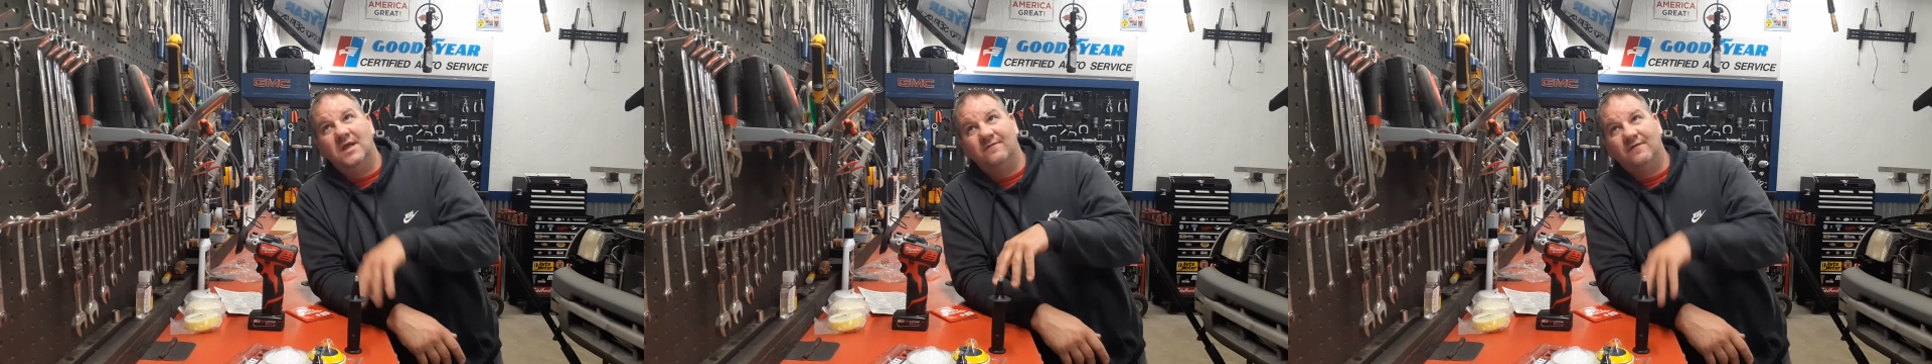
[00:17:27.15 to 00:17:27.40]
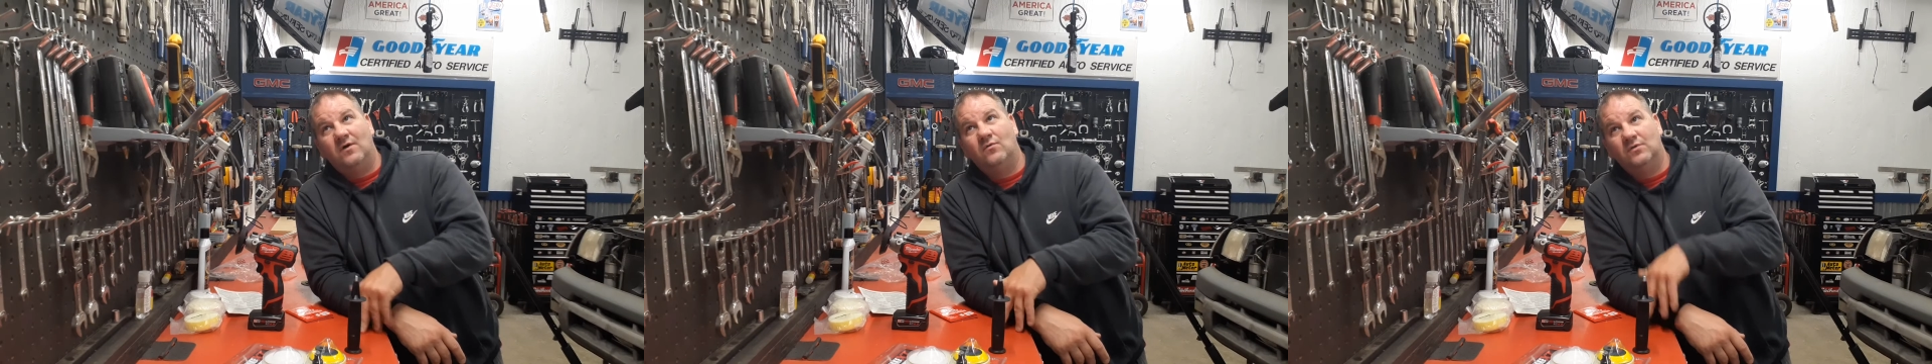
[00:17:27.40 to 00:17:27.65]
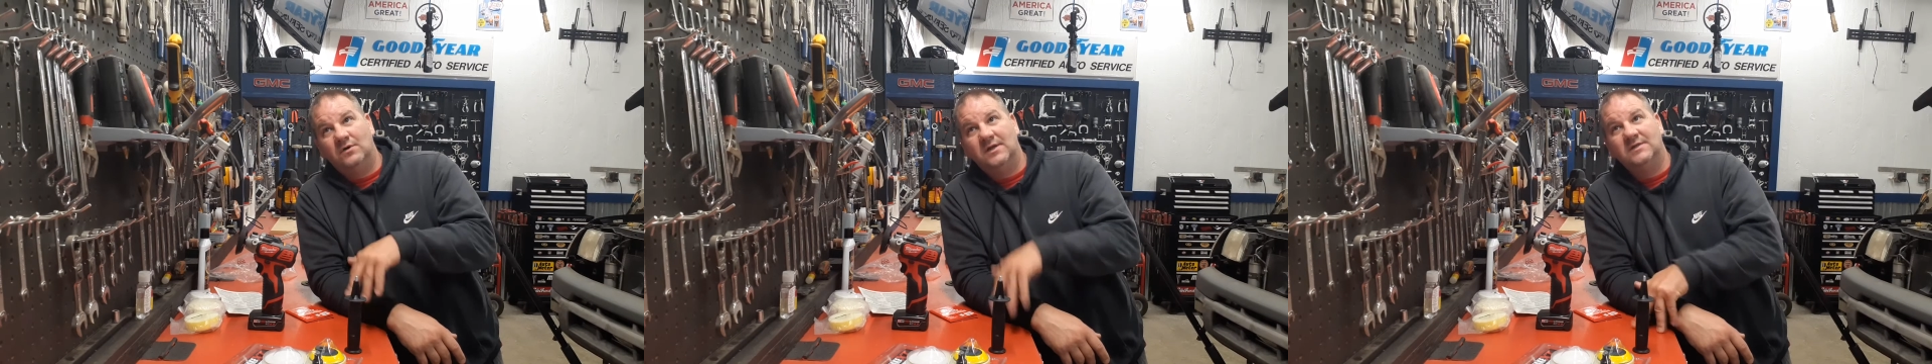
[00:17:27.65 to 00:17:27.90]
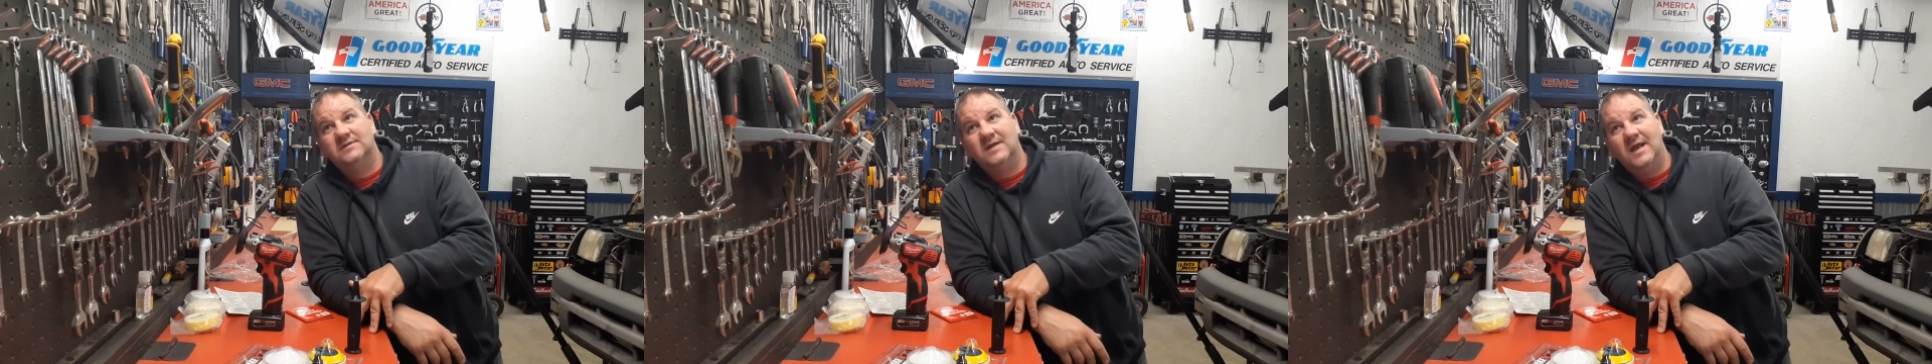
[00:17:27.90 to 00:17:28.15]
if I ordered
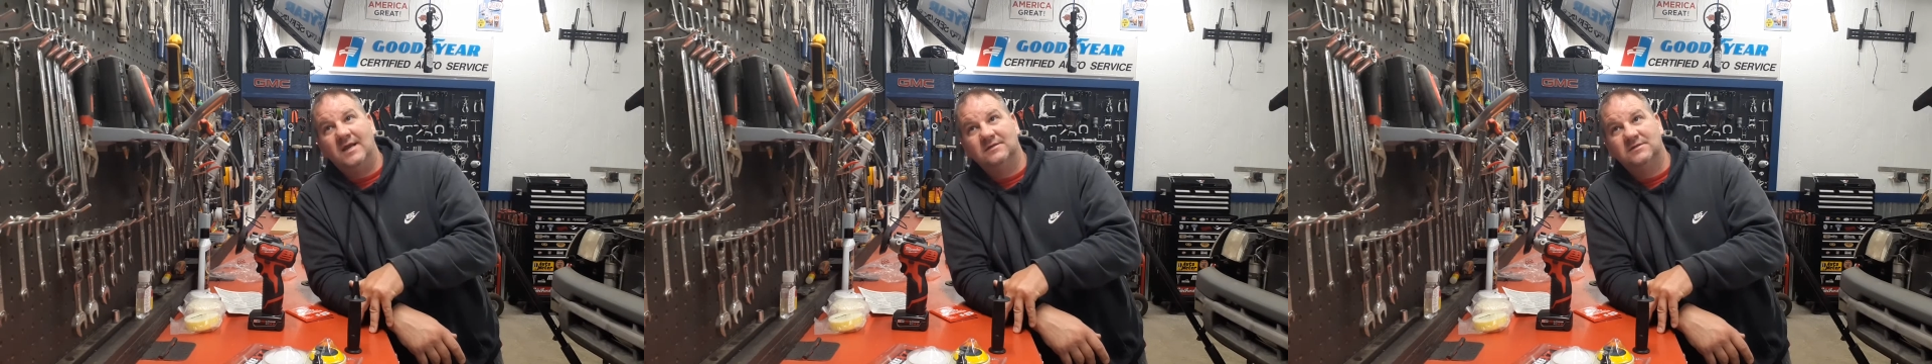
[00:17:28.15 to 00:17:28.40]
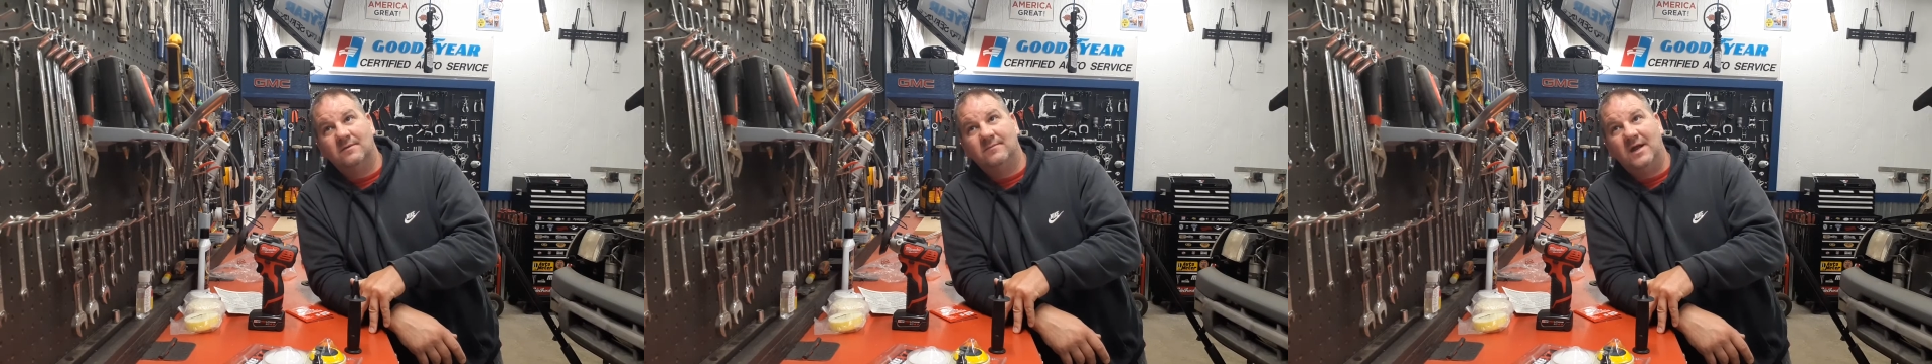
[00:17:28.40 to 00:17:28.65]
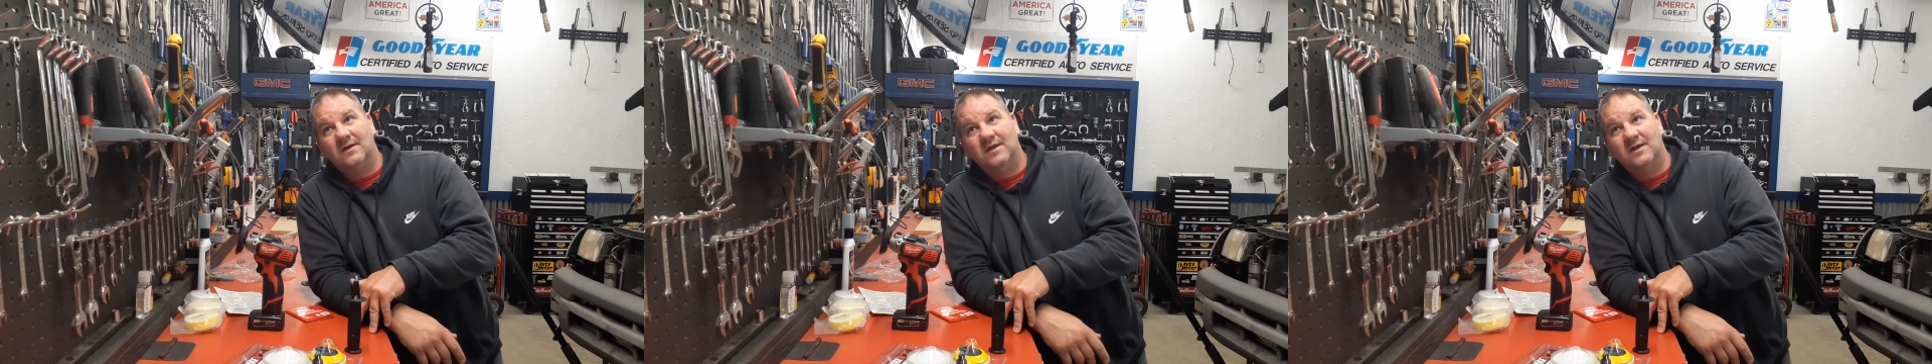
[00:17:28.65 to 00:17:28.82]
it today and it's coming out of